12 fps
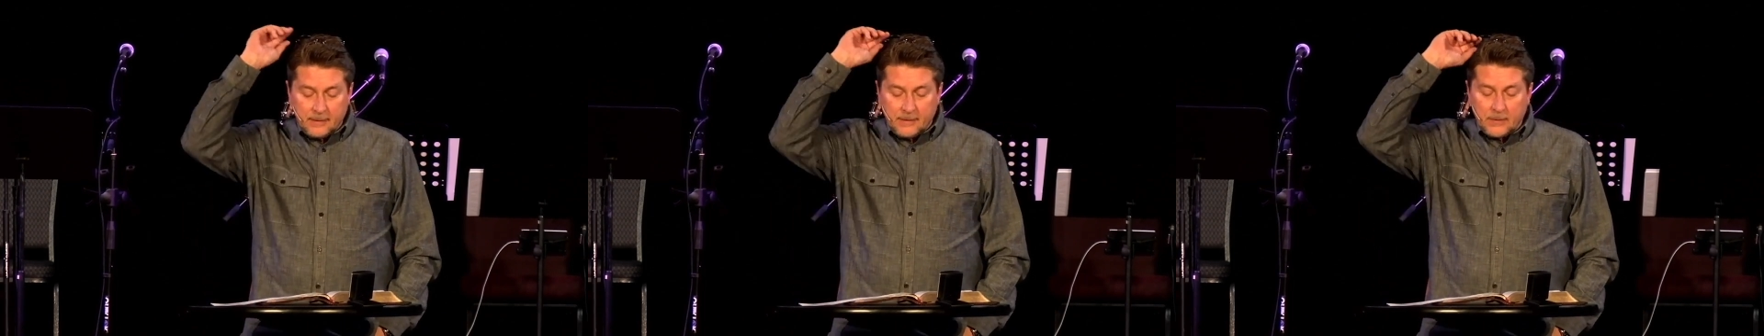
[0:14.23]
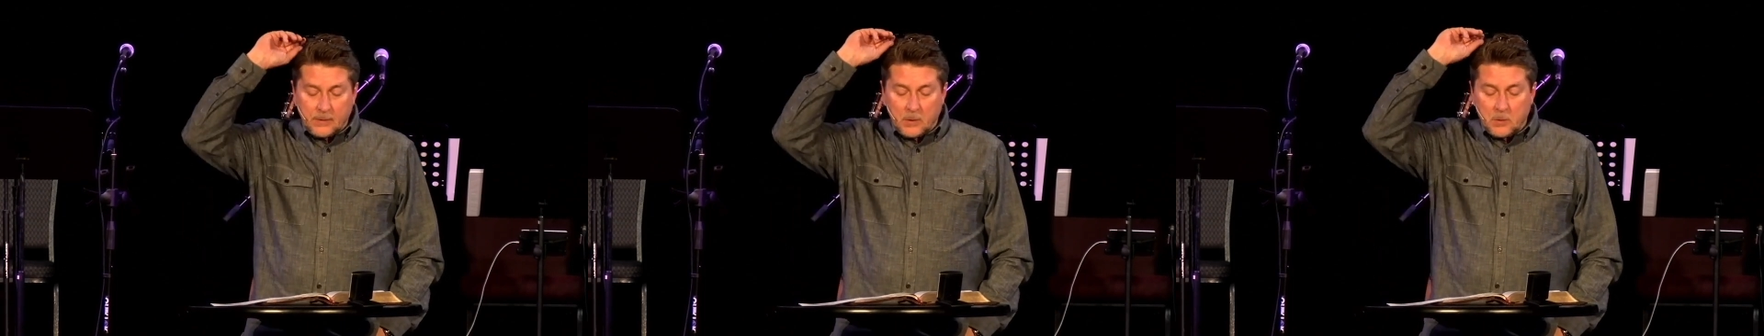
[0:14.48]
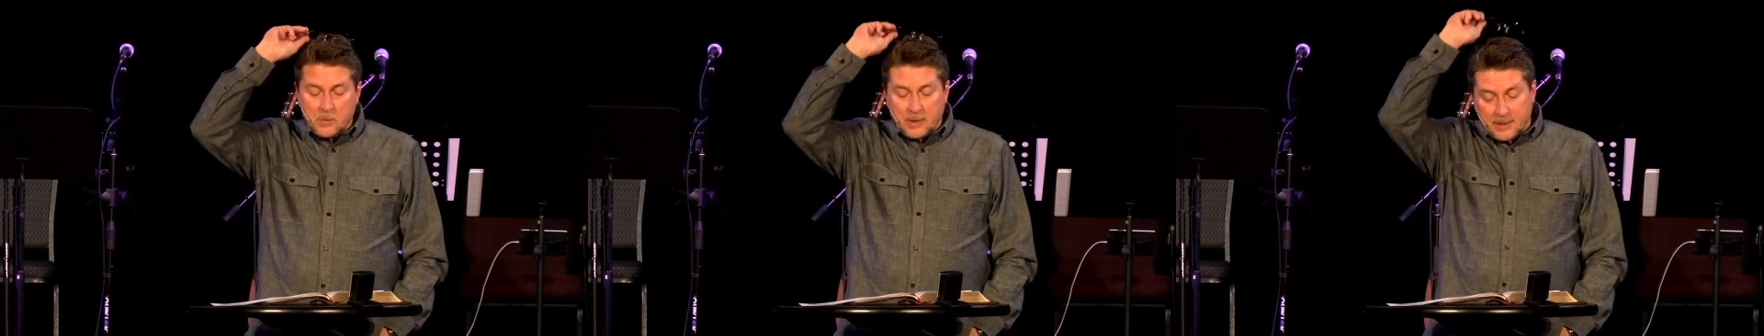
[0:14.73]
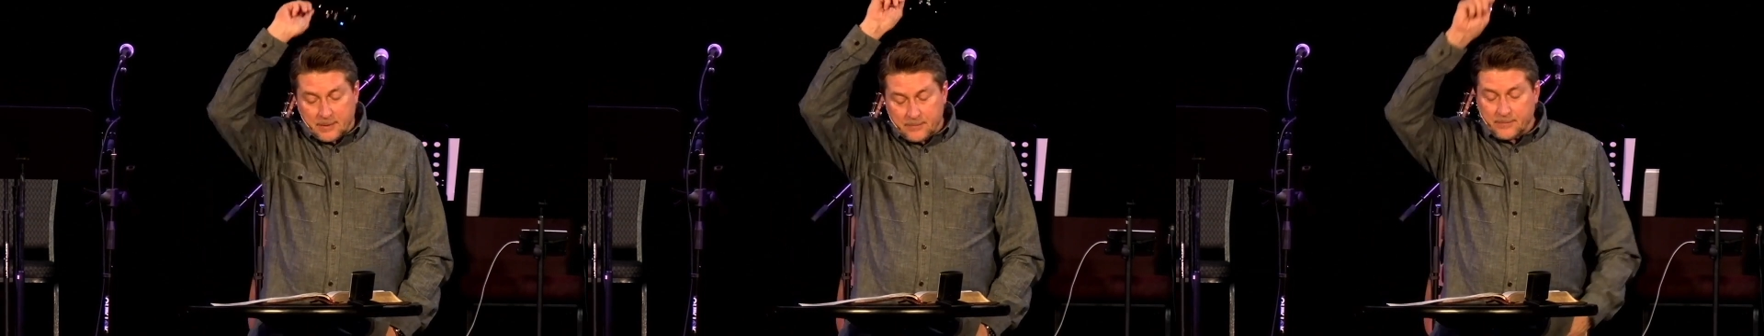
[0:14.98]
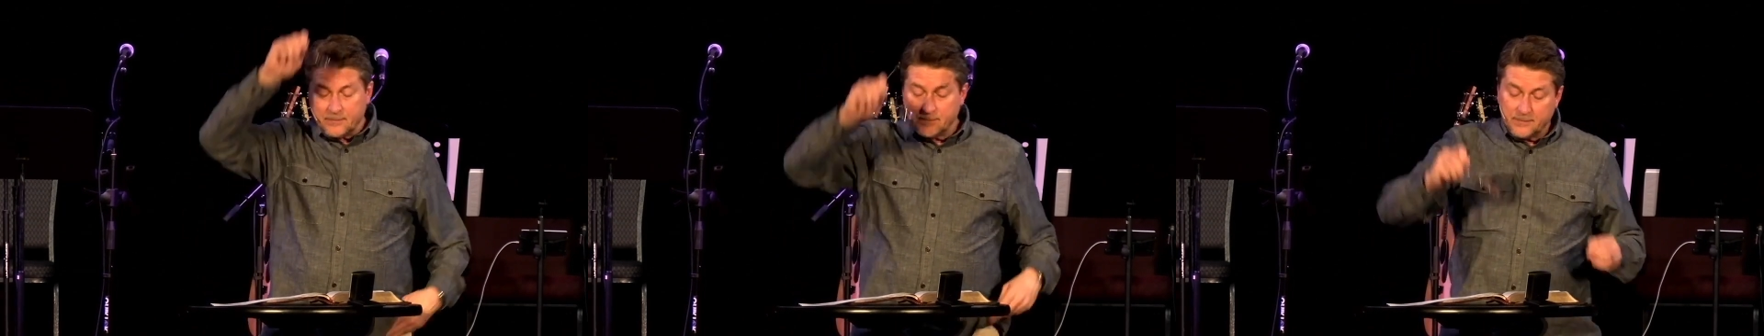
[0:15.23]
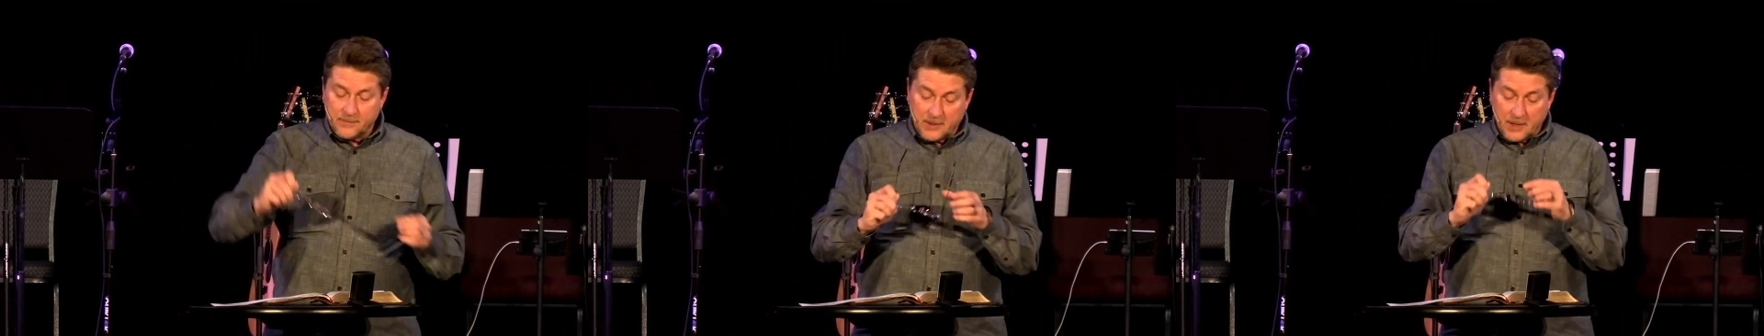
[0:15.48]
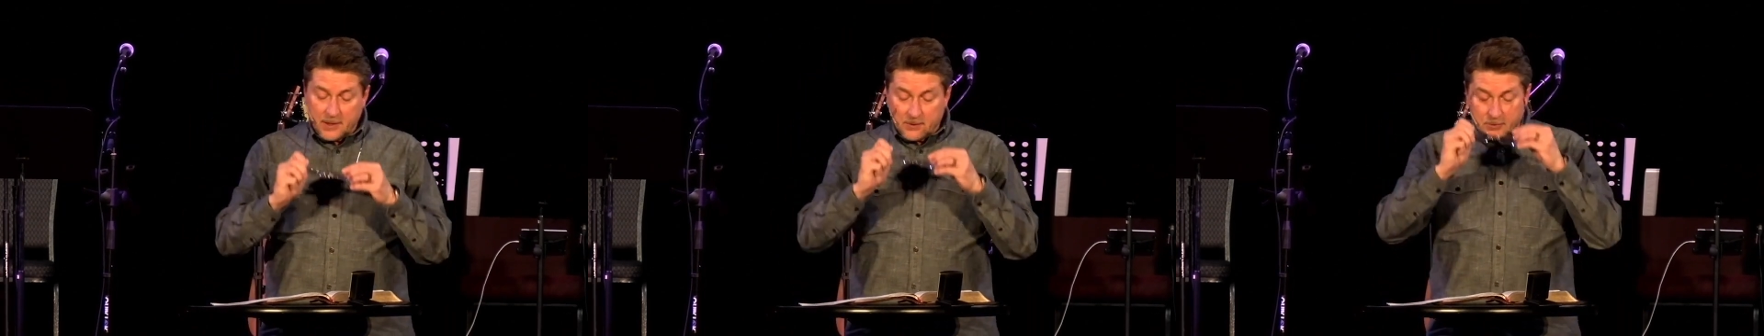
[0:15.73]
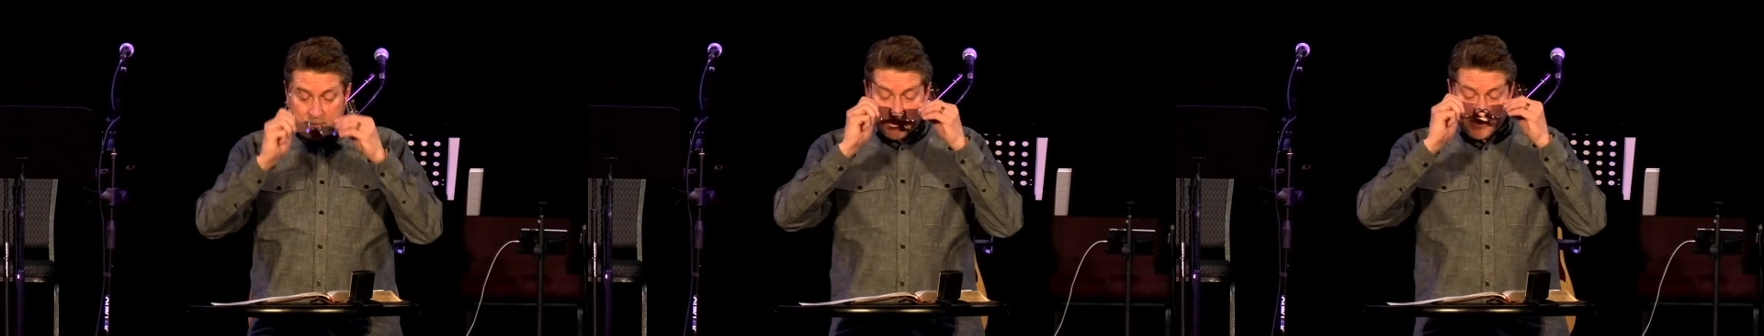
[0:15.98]
So
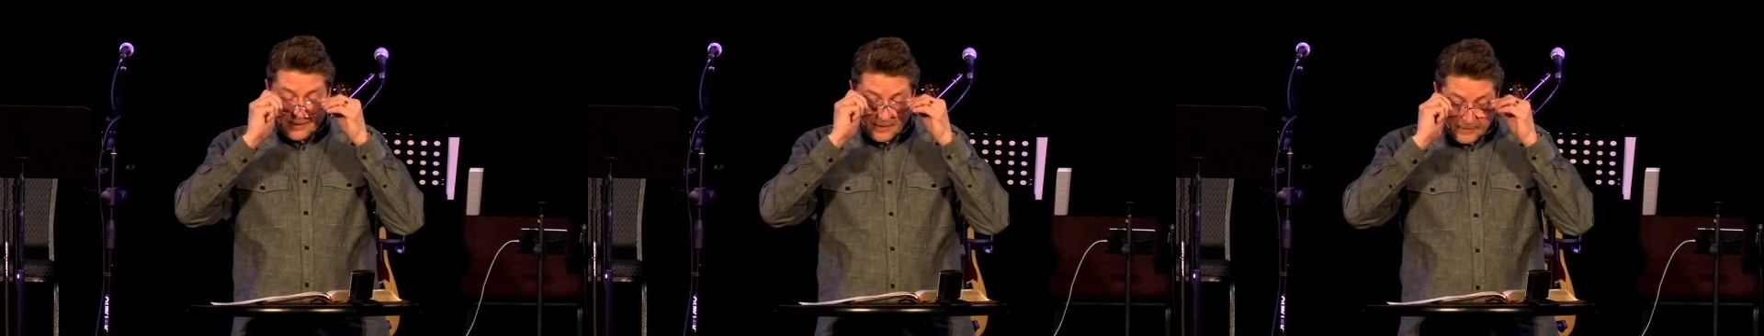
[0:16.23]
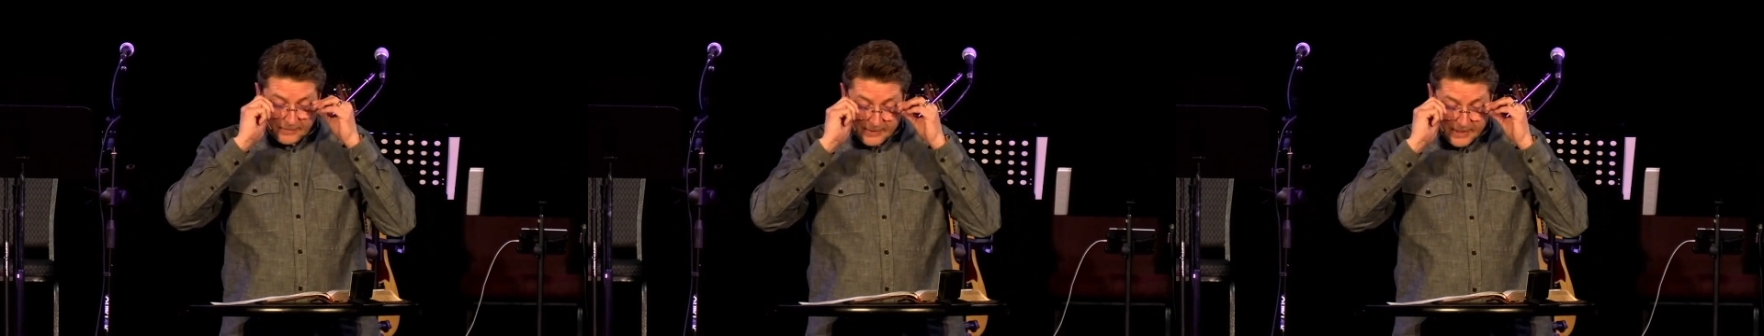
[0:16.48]
goggles on,